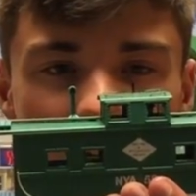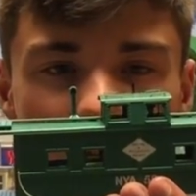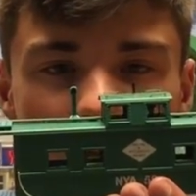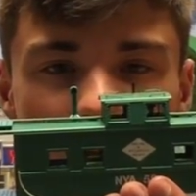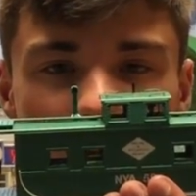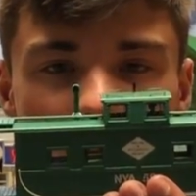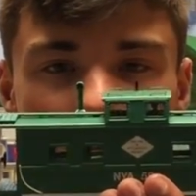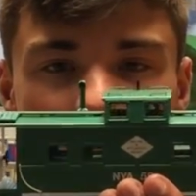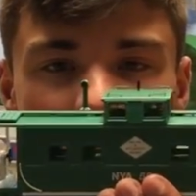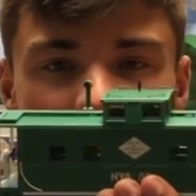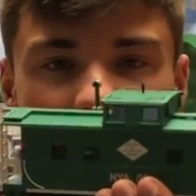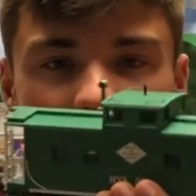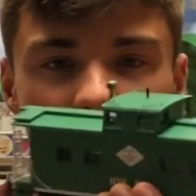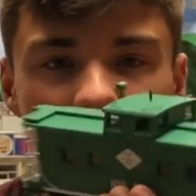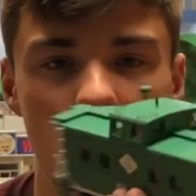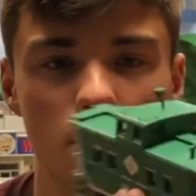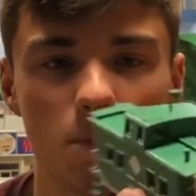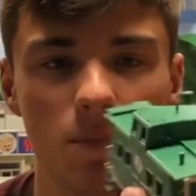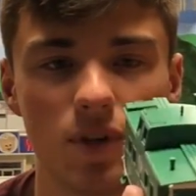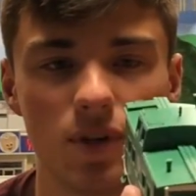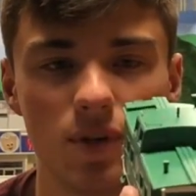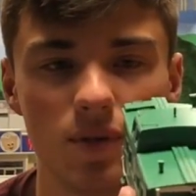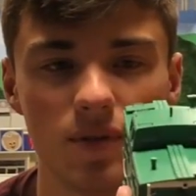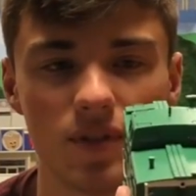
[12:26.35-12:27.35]
Railways
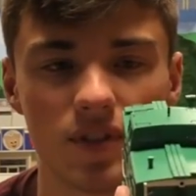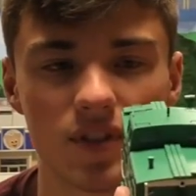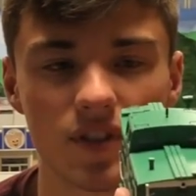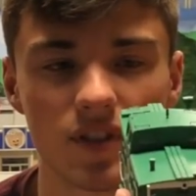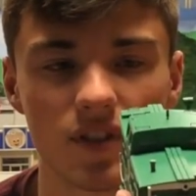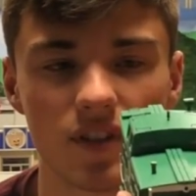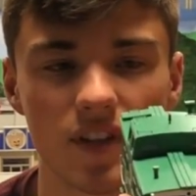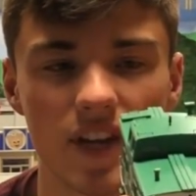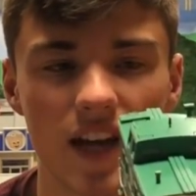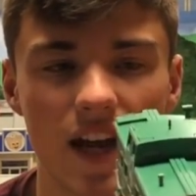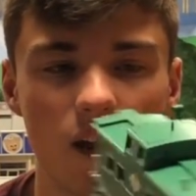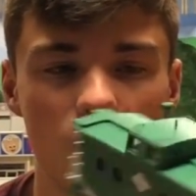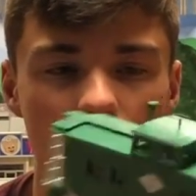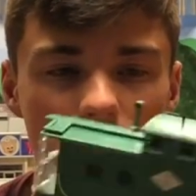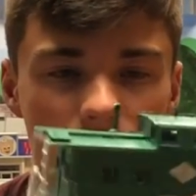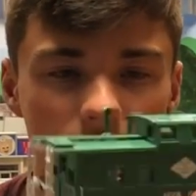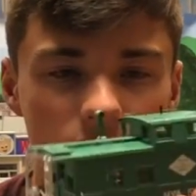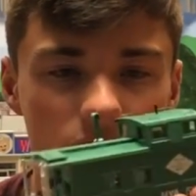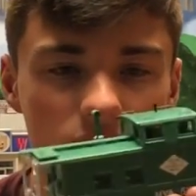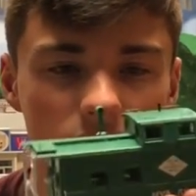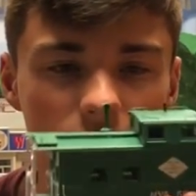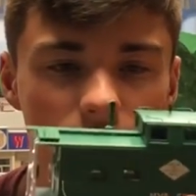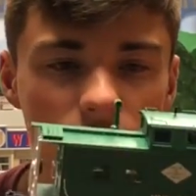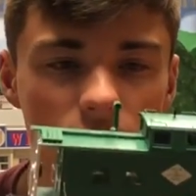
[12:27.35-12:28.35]
caboose. Now,
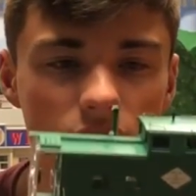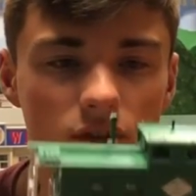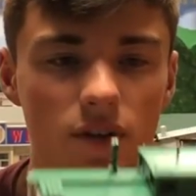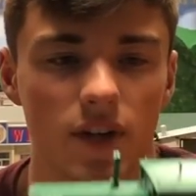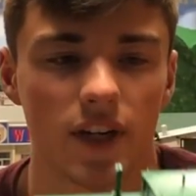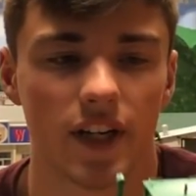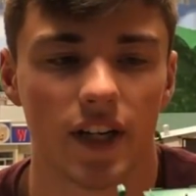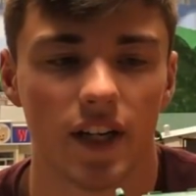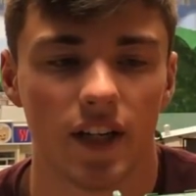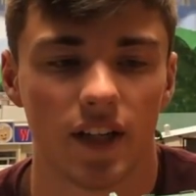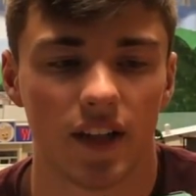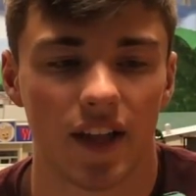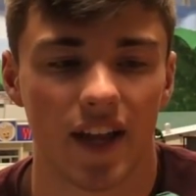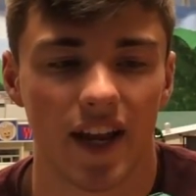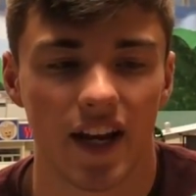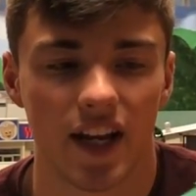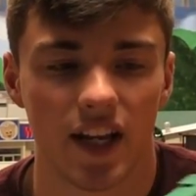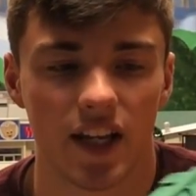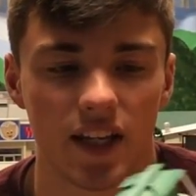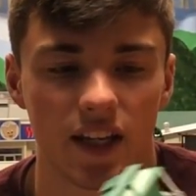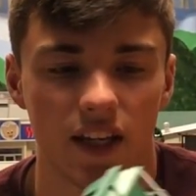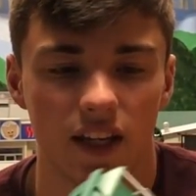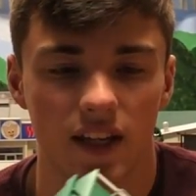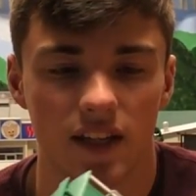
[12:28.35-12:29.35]
although the New York and
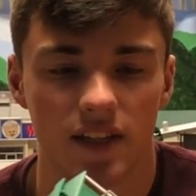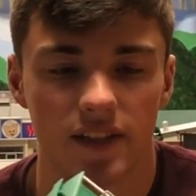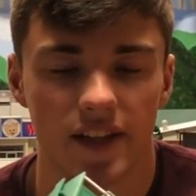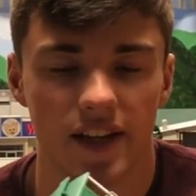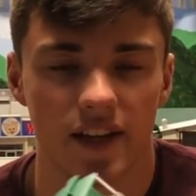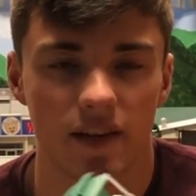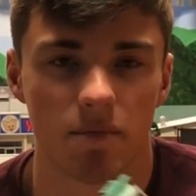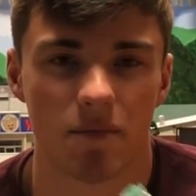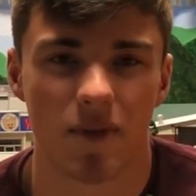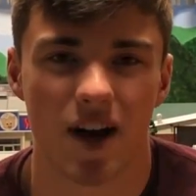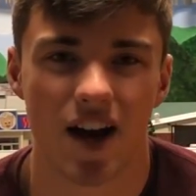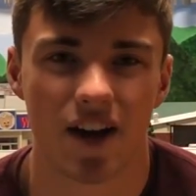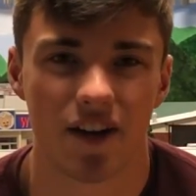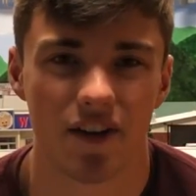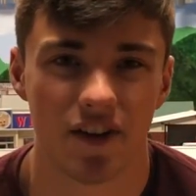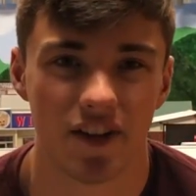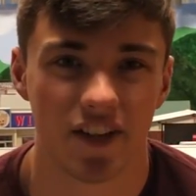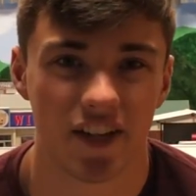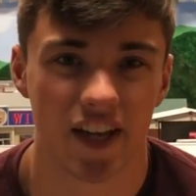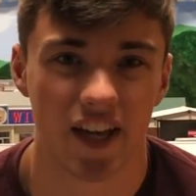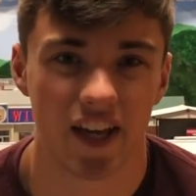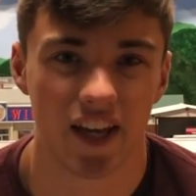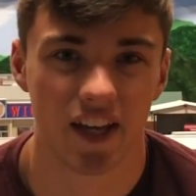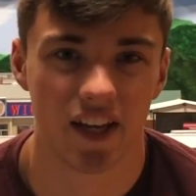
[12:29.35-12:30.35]
Atlantic is a
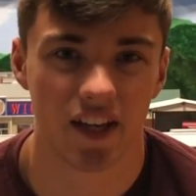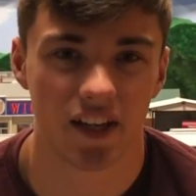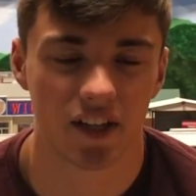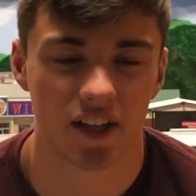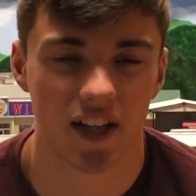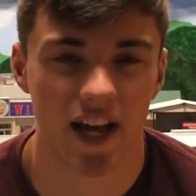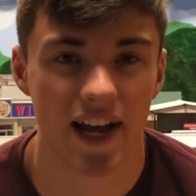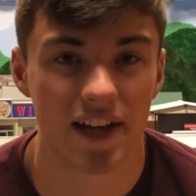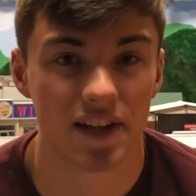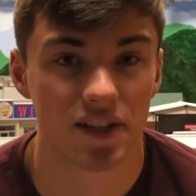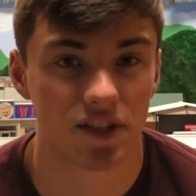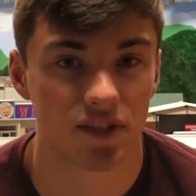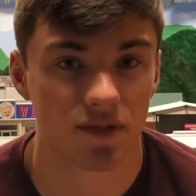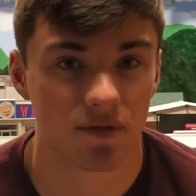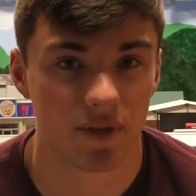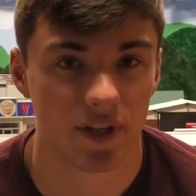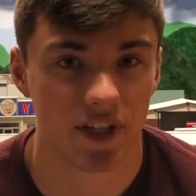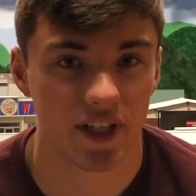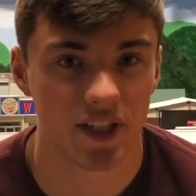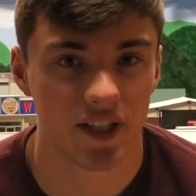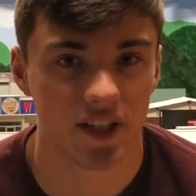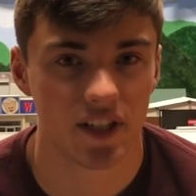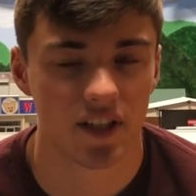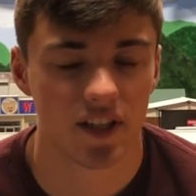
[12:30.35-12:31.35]
modern day Class
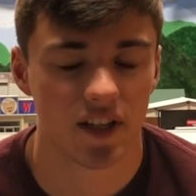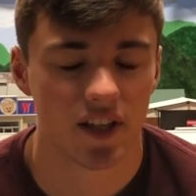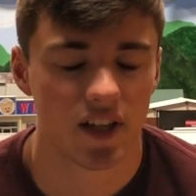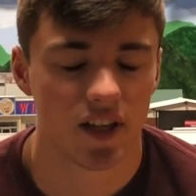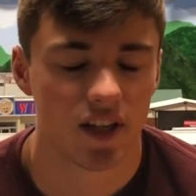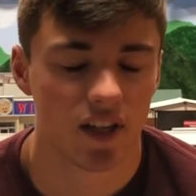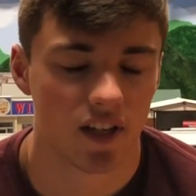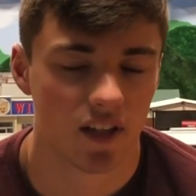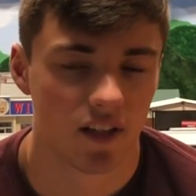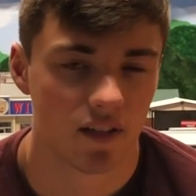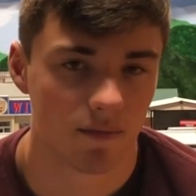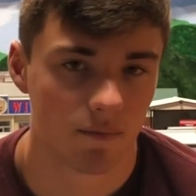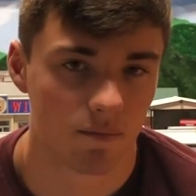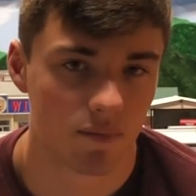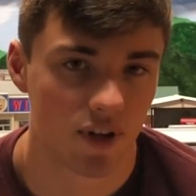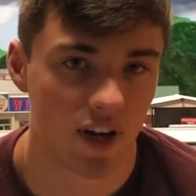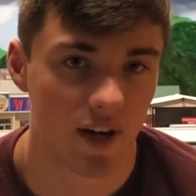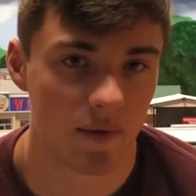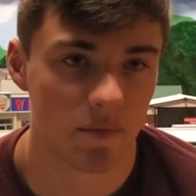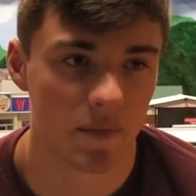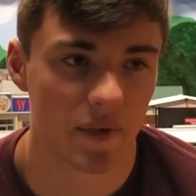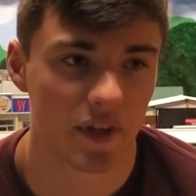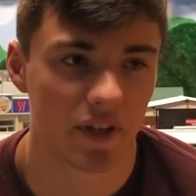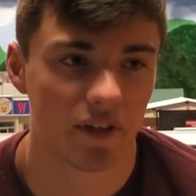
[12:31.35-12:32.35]
3,
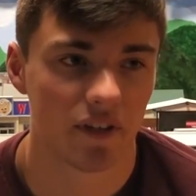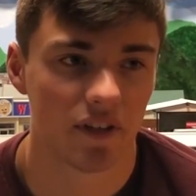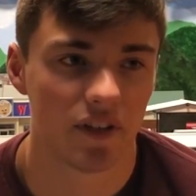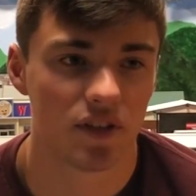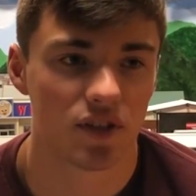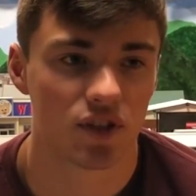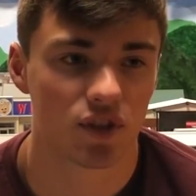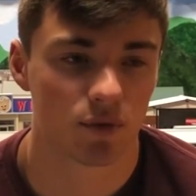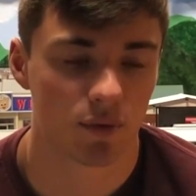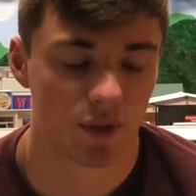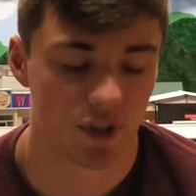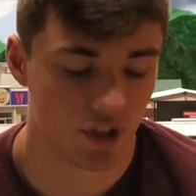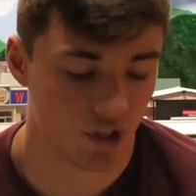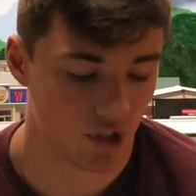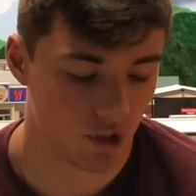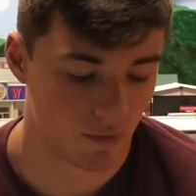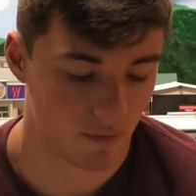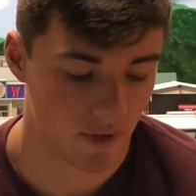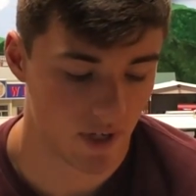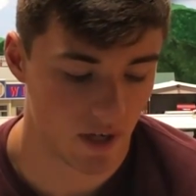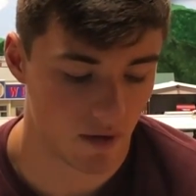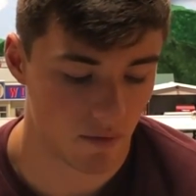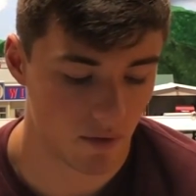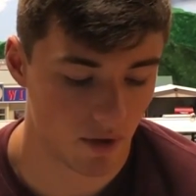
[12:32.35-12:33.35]
primarily switcher
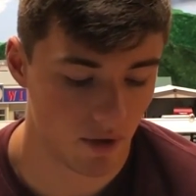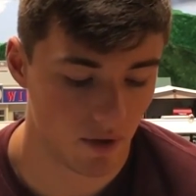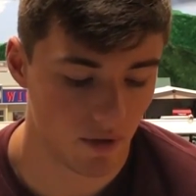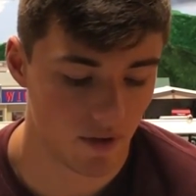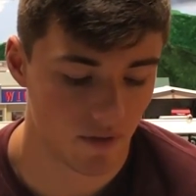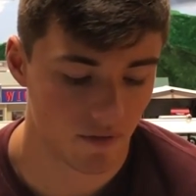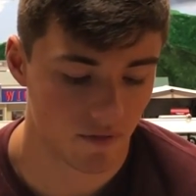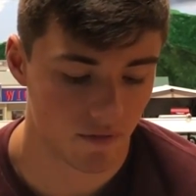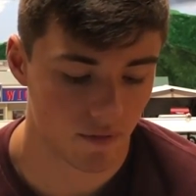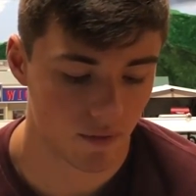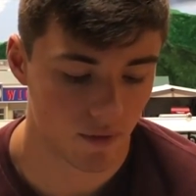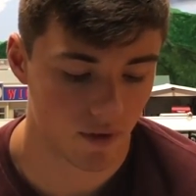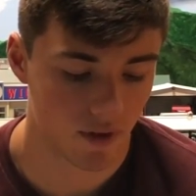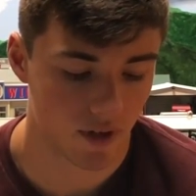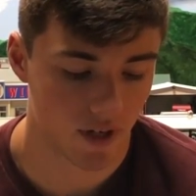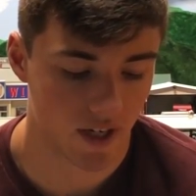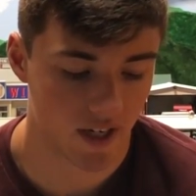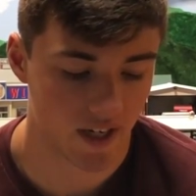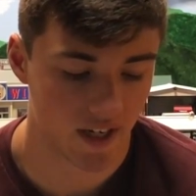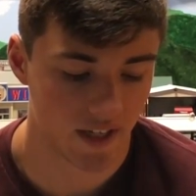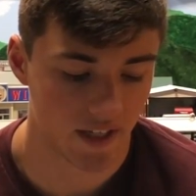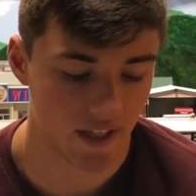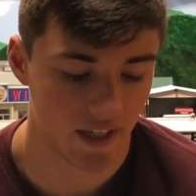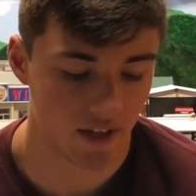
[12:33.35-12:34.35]
railroad for
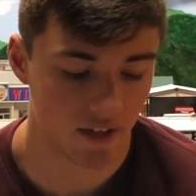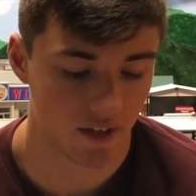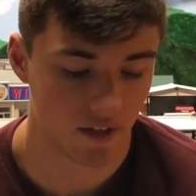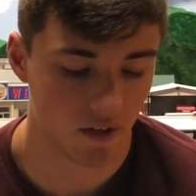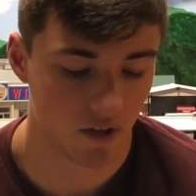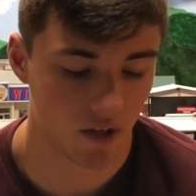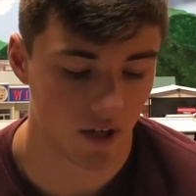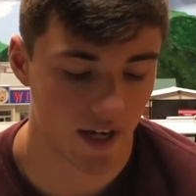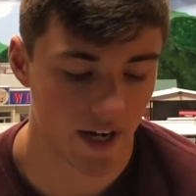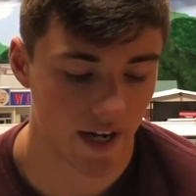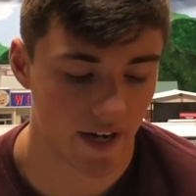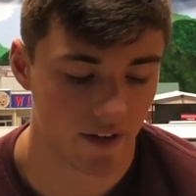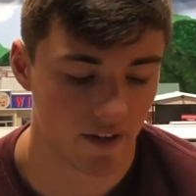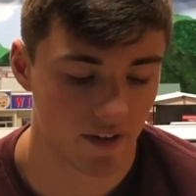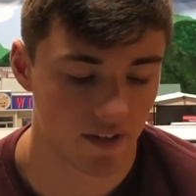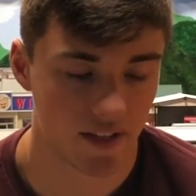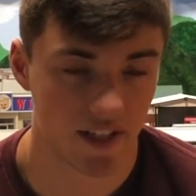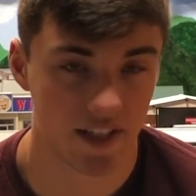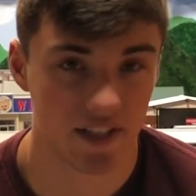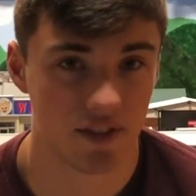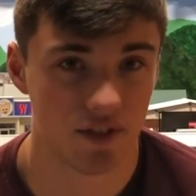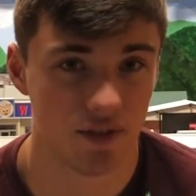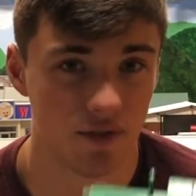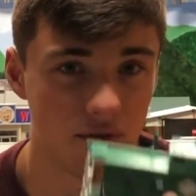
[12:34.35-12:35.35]
here on Long Island,
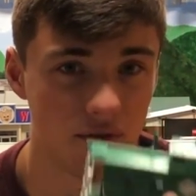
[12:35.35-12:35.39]
they do